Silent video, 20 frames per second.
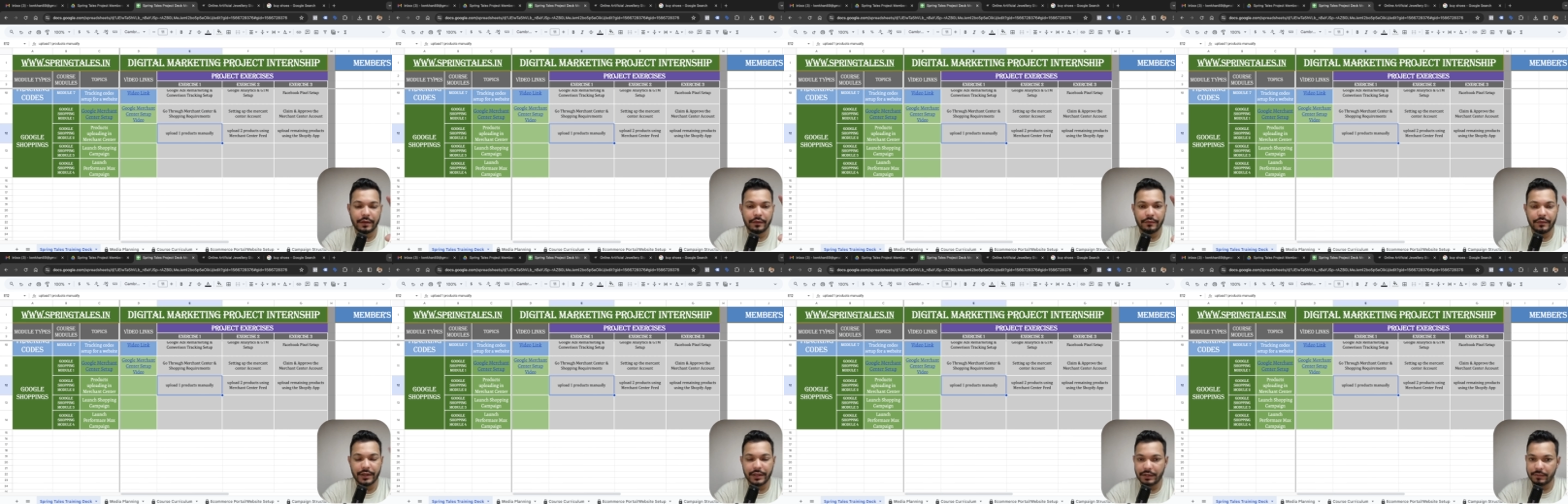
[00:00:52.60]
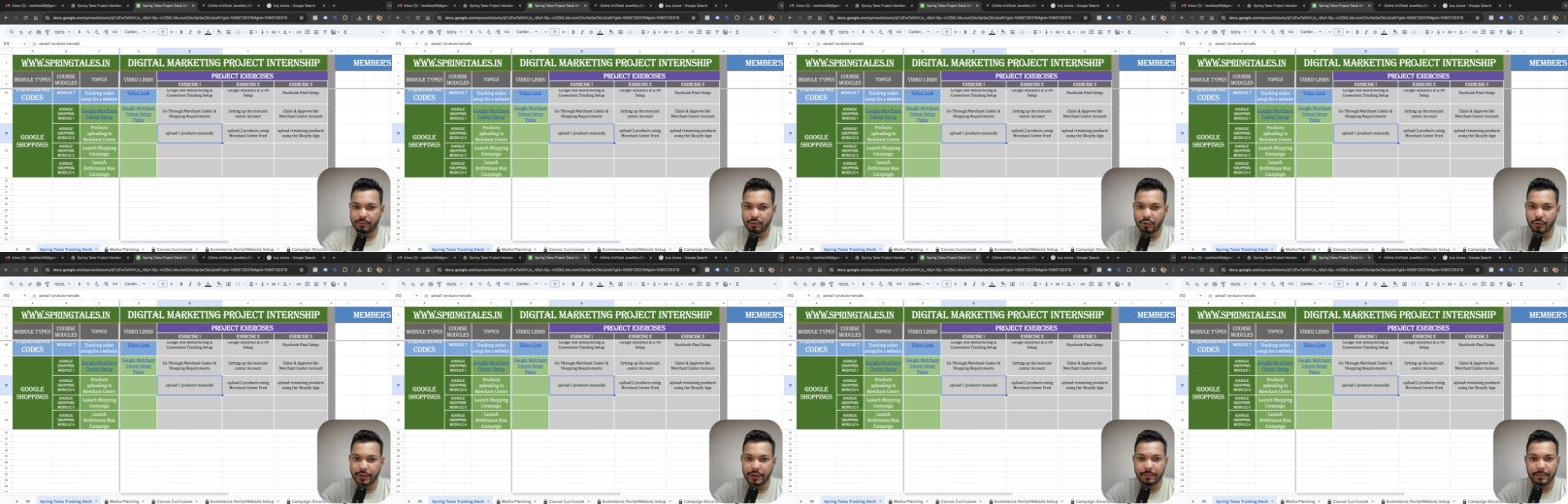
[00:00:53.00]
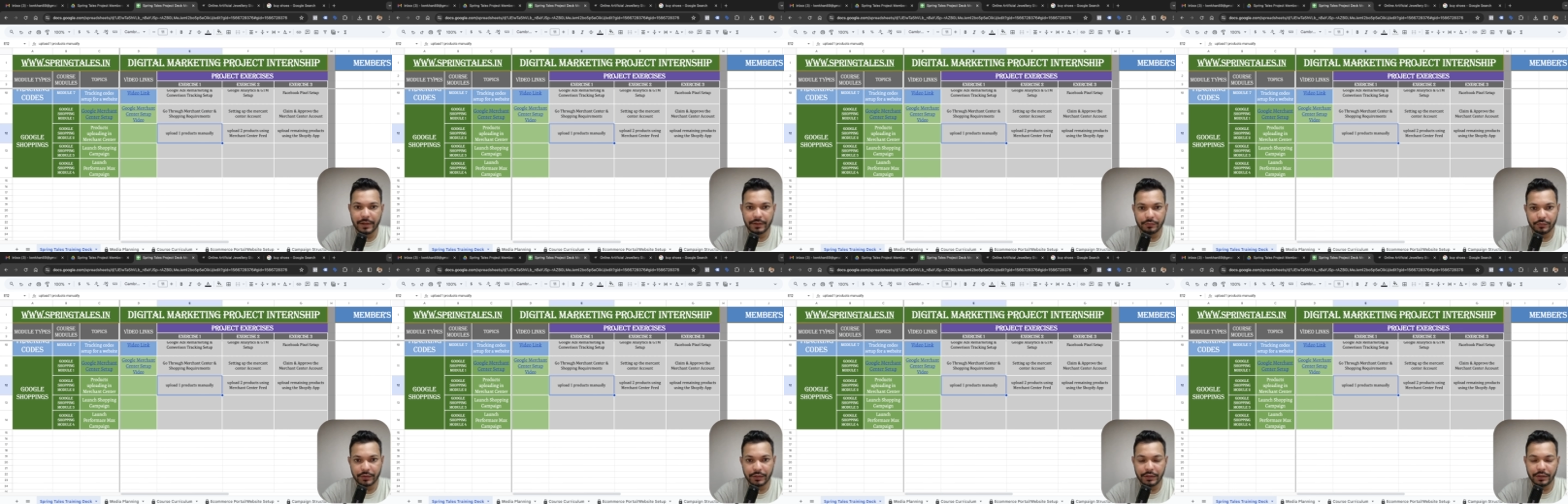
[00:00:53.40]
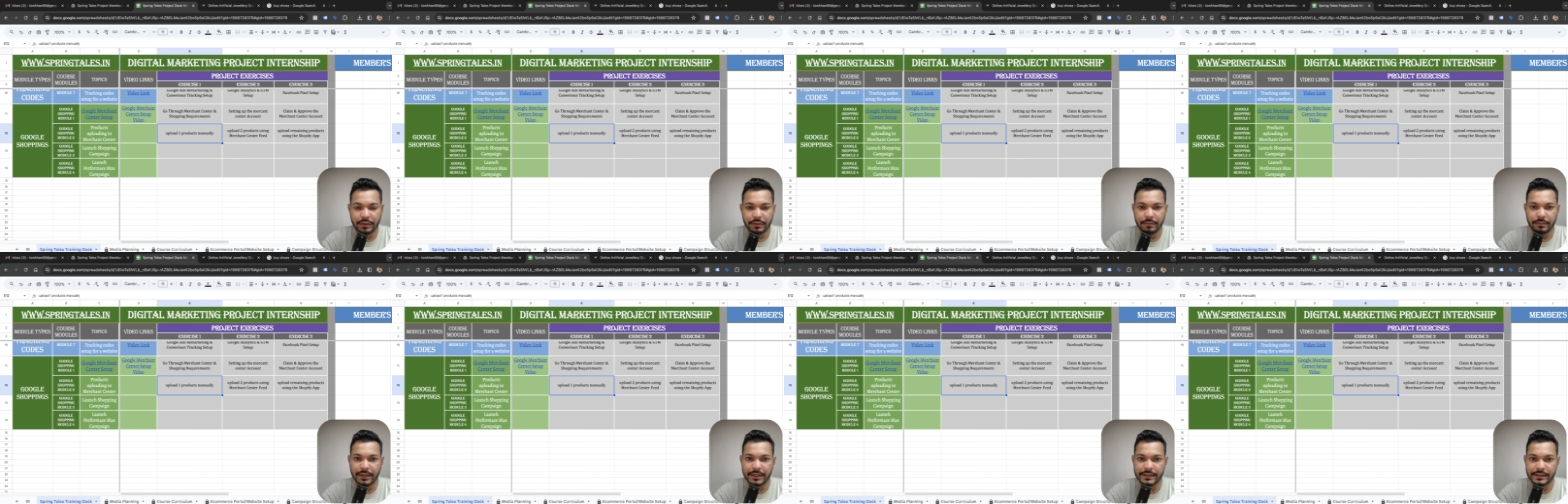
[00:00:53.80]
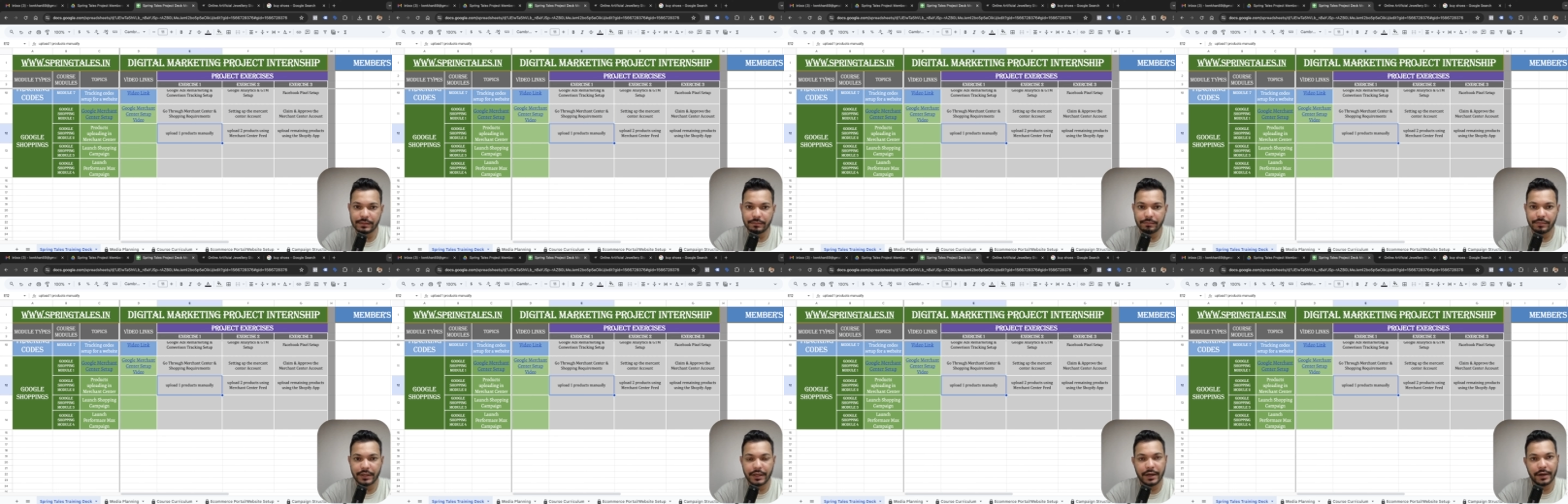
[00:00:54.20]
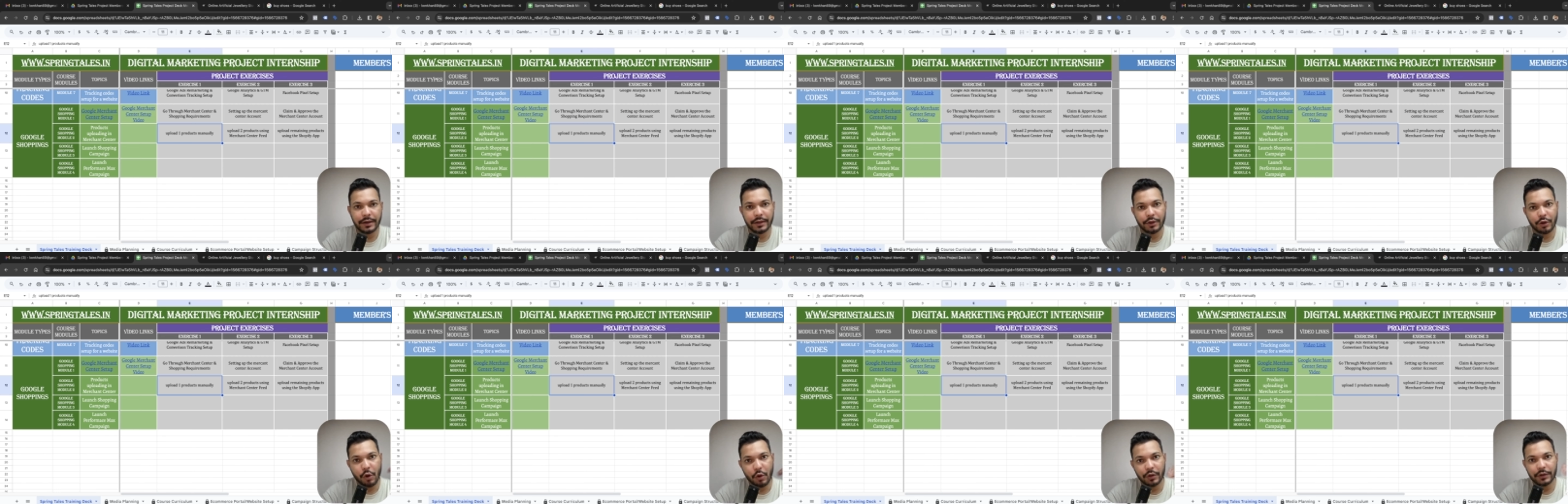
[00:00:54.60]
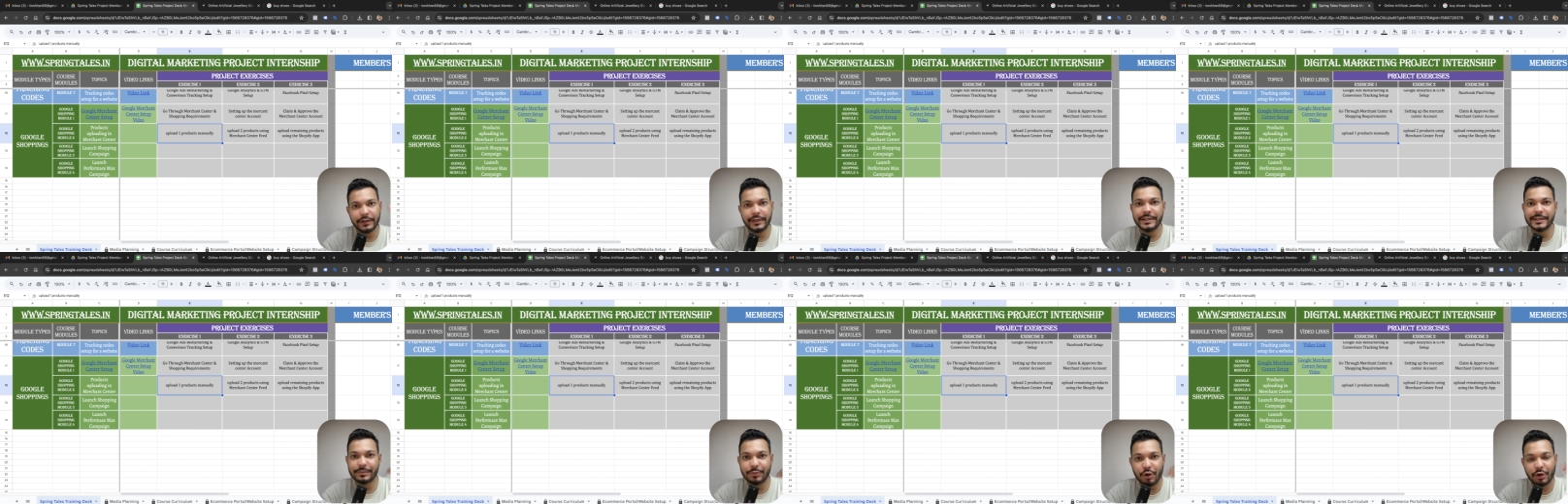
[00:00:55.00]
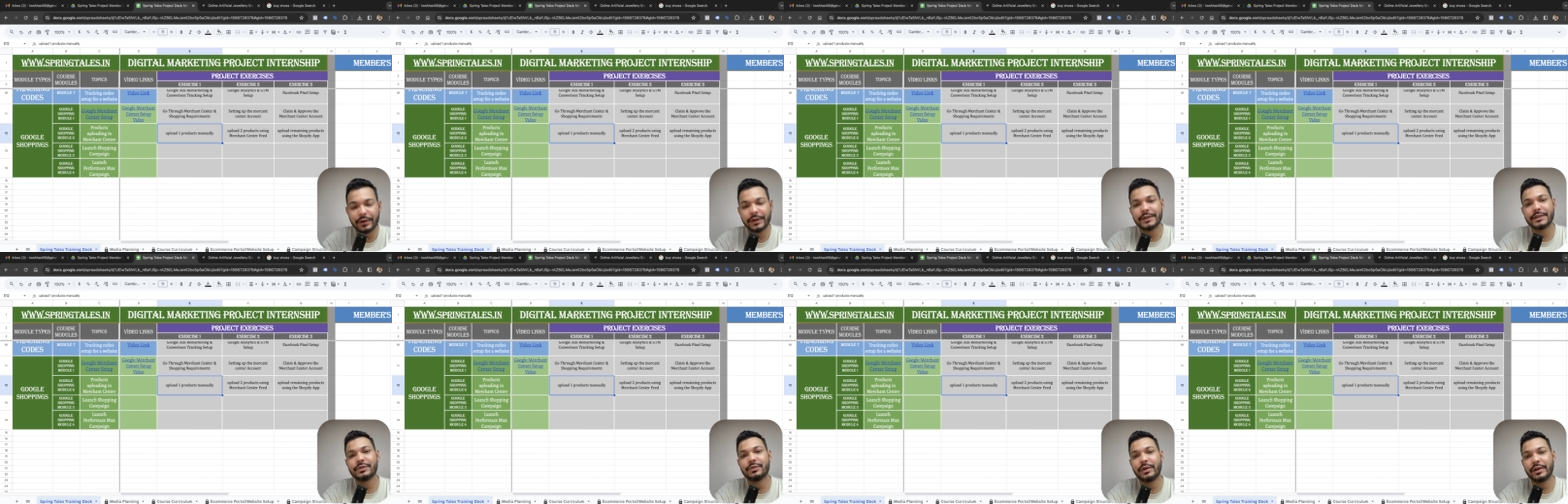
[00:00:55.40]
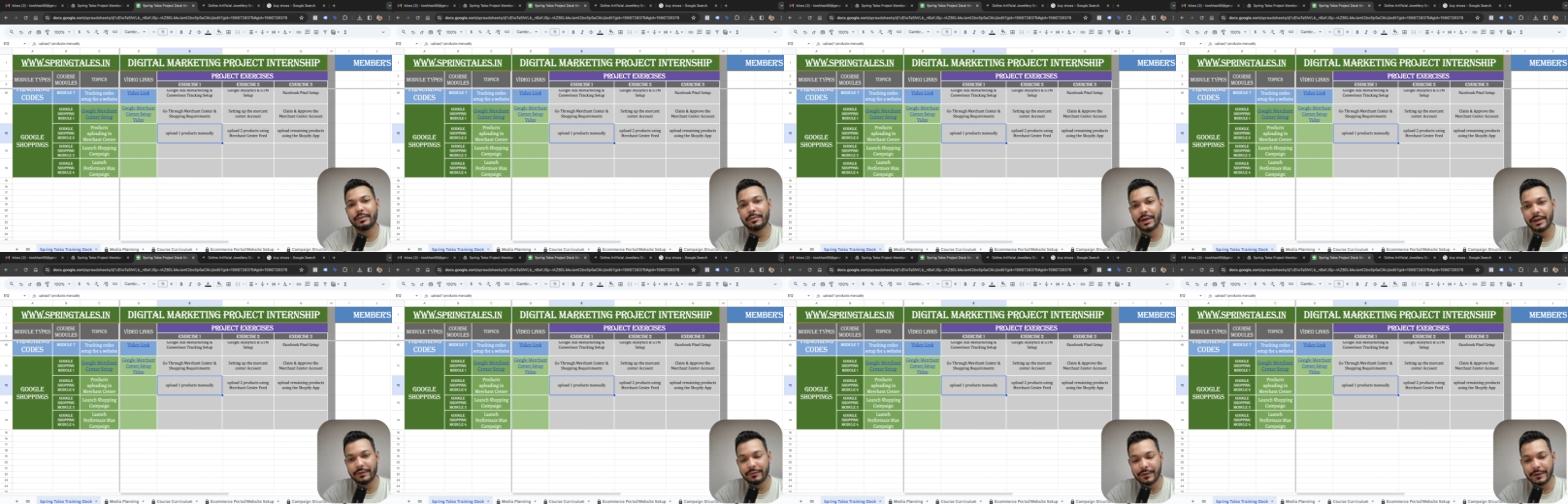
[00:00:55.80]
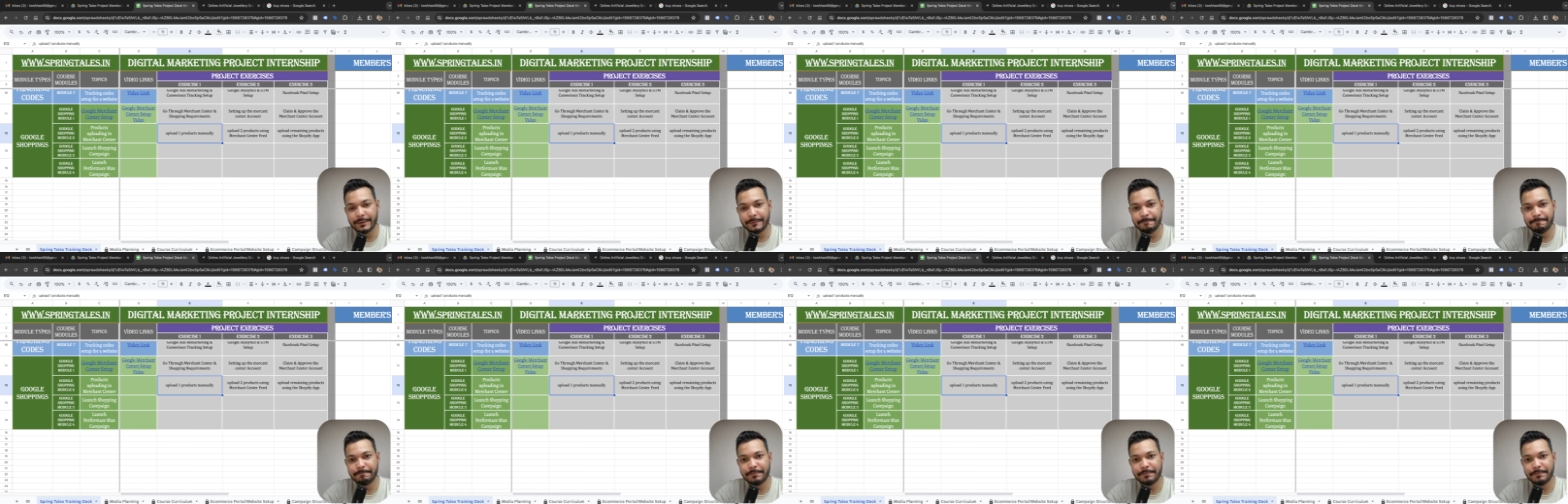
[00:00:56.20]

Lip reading: we can upload it manually by simply adding all these products one by one.